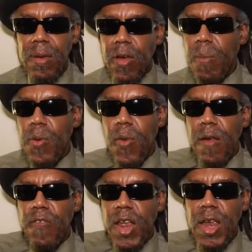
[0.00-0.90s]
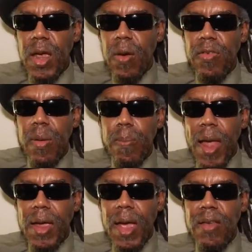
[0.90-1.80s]
Show me one video of some
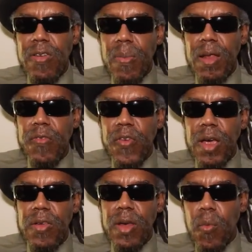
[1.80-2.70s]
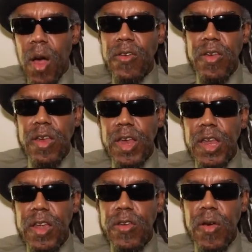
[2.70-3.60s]
black conscious motherfuckers in Washington,
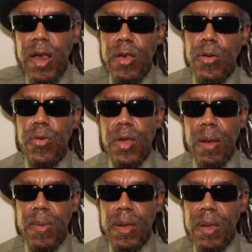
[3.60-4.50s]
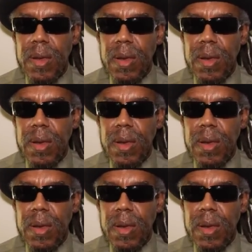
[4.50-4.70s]
D.C. trying to do something.